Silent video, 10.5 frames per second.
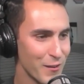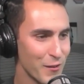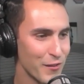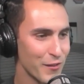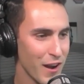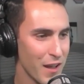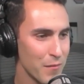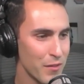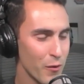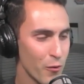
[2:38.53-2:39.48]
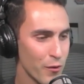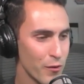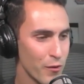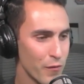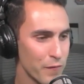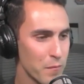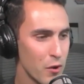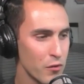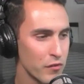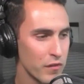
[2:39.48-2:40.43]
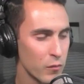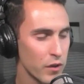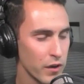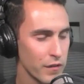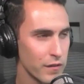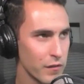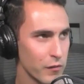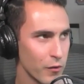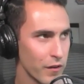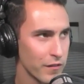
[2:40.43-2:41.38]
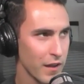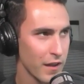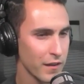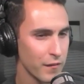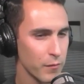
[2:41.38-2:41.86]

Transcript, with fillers: you inscribed the ordinal Fomojis and we'll get into to the story in a second.